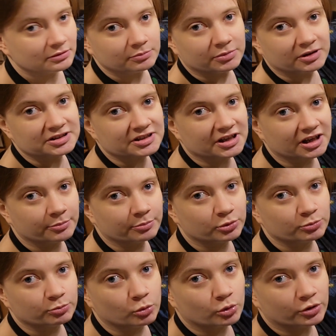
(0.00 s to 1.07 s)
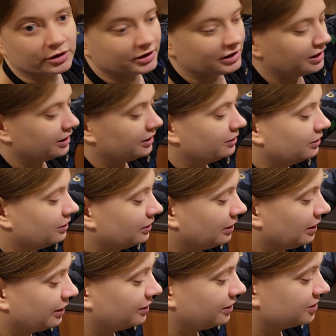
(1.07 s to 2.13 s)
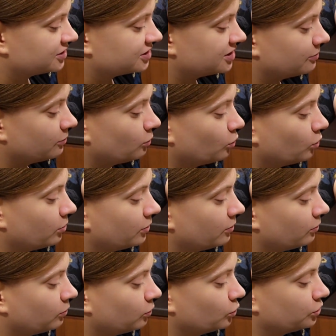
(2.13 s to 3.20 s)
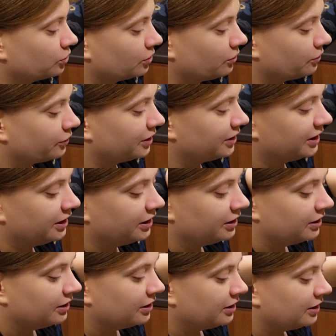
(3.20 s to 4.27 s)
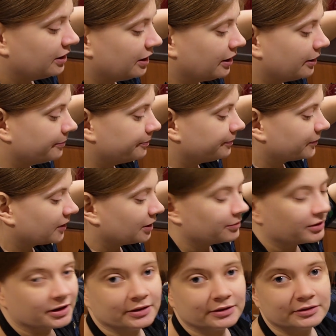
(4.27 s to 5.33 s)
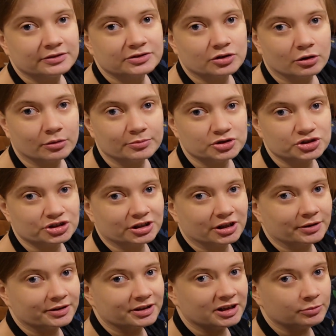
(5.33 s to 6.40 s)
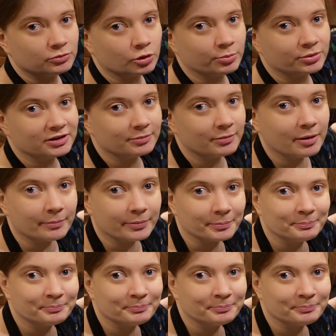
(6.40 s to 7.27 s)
because I can put more in here and there's some warm water already coming in, so I'm just gonna keep topping them up.